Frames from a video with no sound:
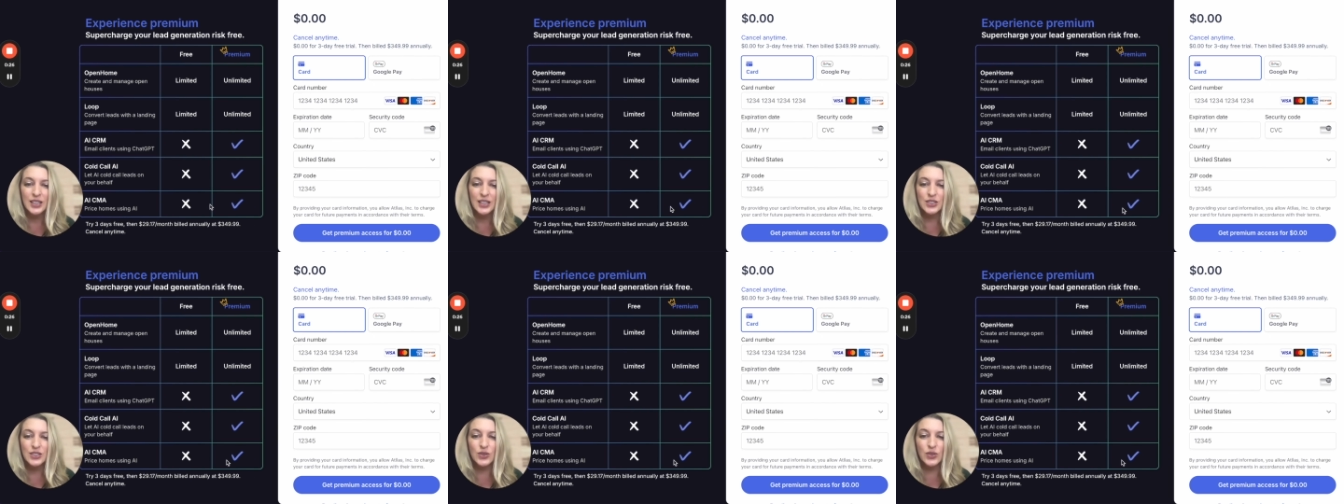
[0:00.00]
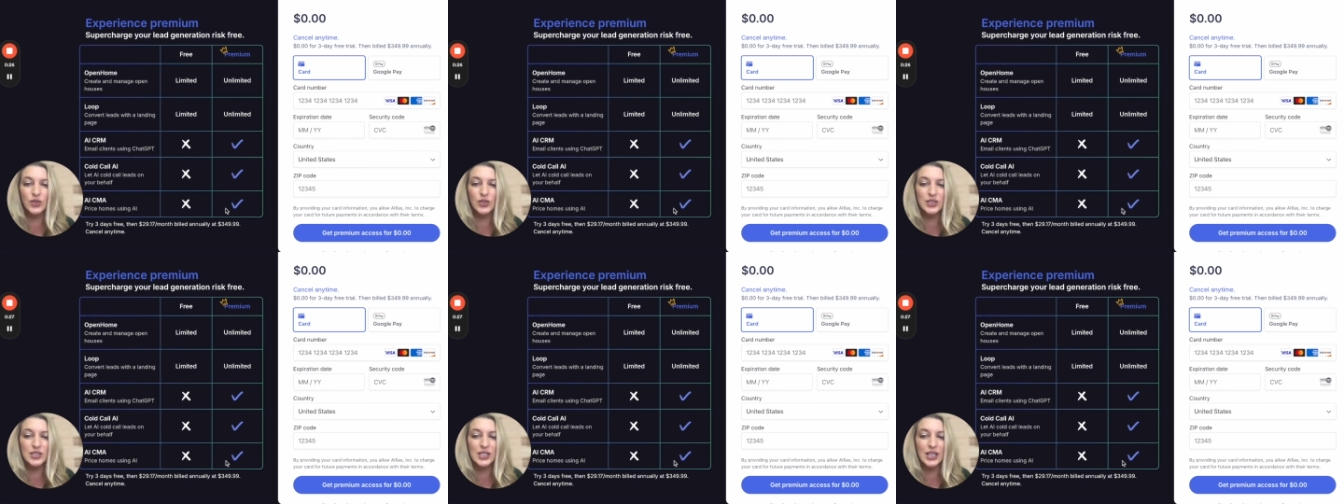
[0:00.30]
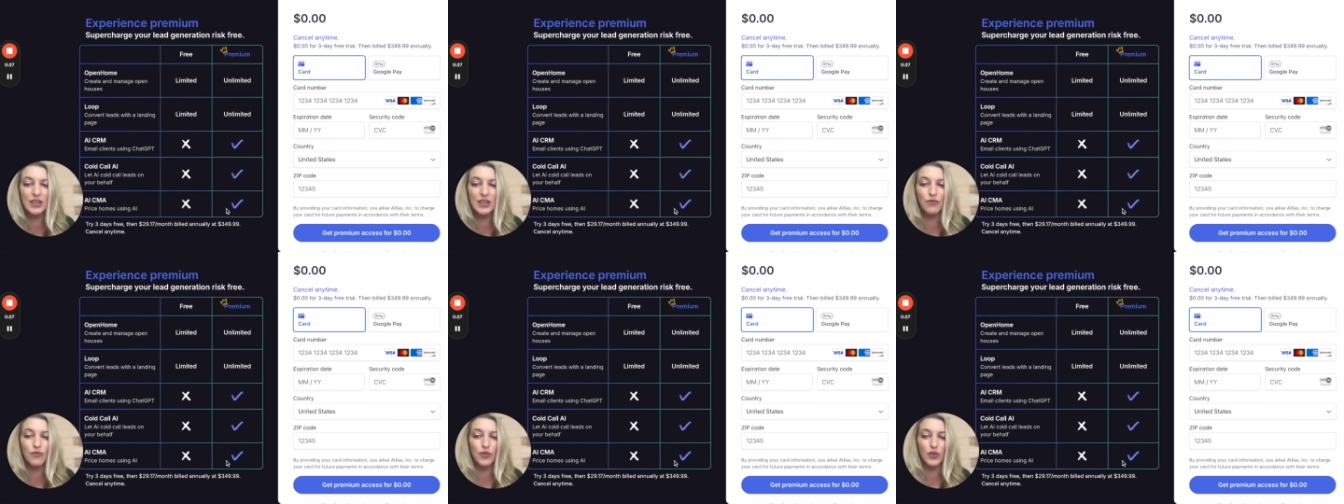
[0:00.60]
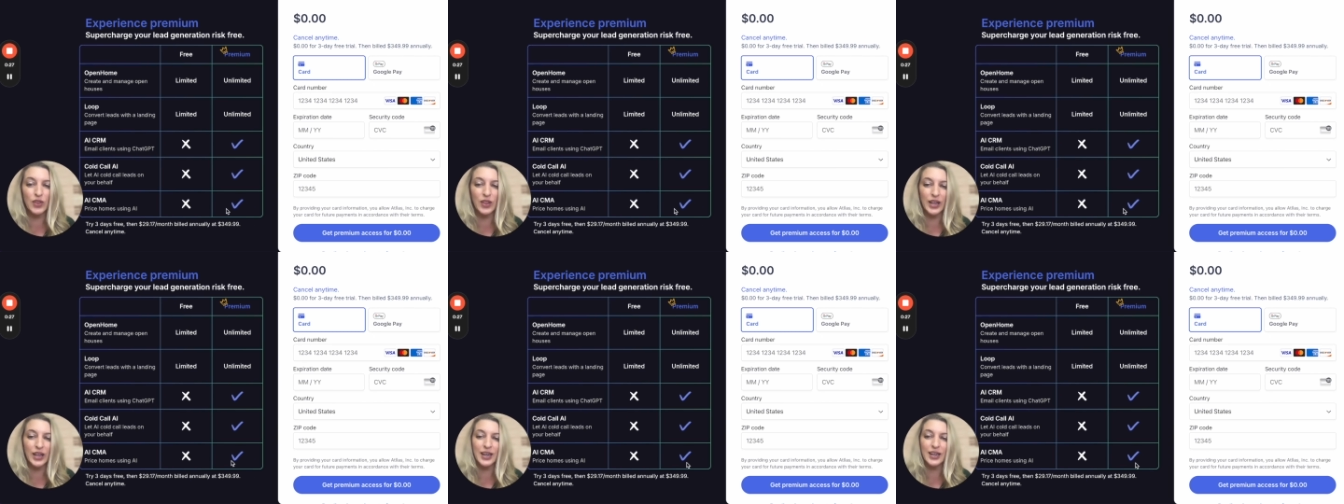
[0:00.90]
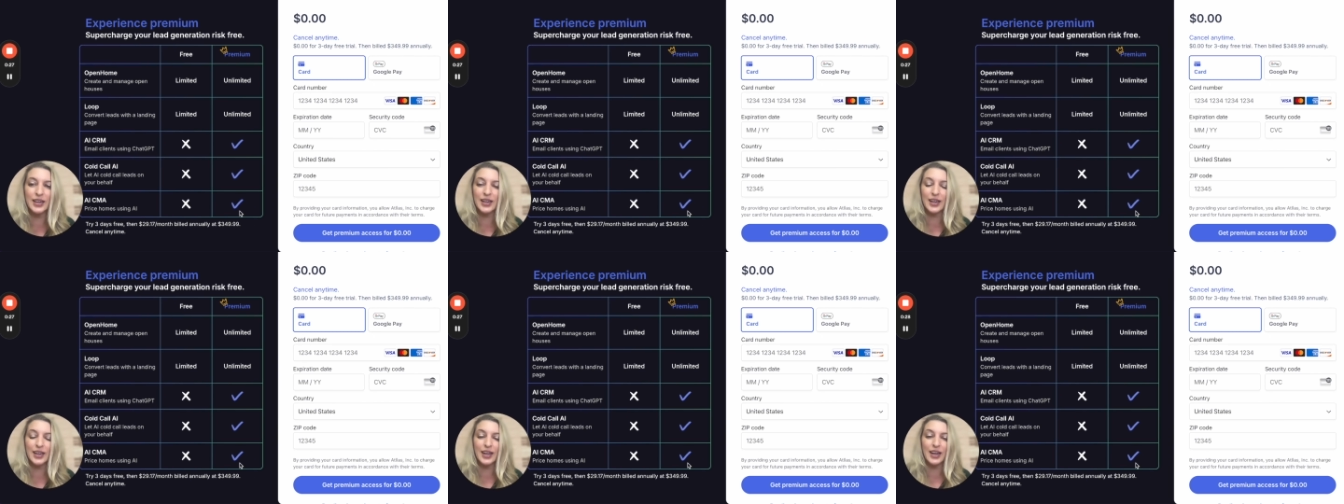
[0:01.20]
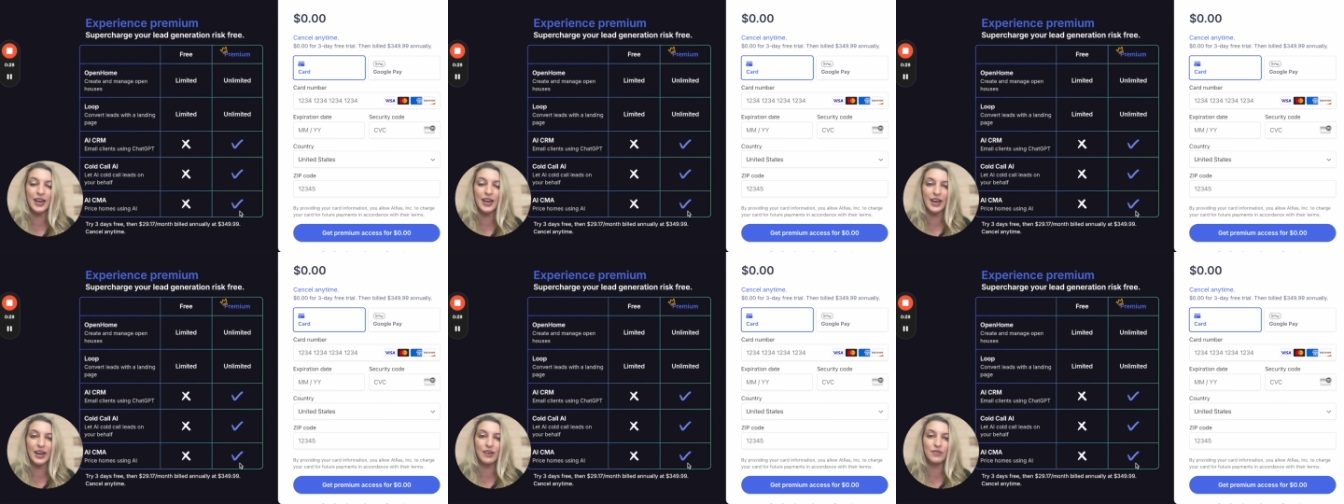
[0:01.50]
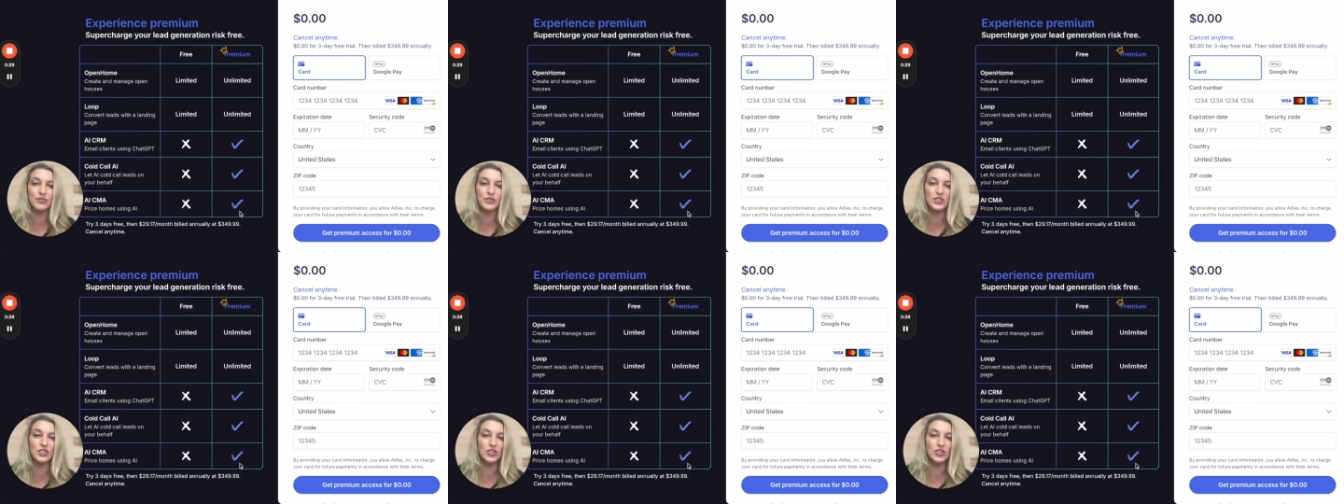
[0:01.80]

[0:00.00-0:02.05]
So it looks like for that, I have